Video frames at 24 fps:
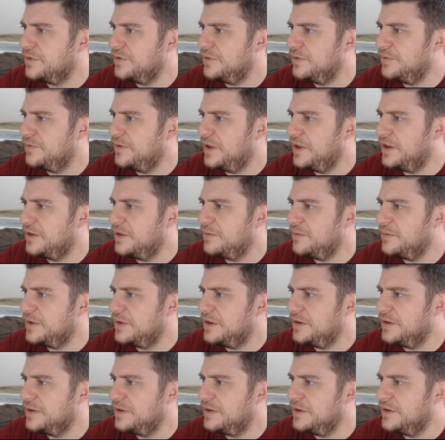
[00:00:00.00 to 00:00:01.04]
Development.
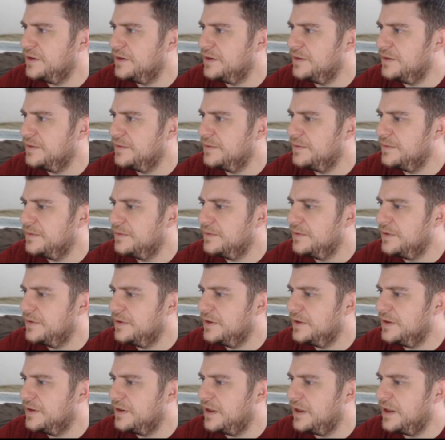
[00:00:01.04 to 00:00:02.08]

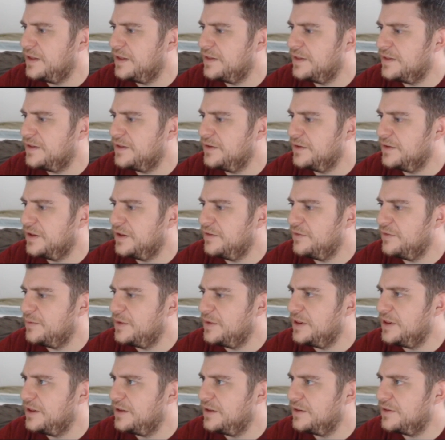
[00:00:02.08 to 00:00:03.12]
And it's still giving me
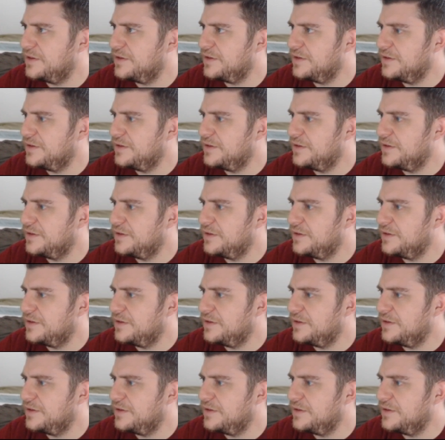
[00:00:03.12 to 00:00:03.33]
this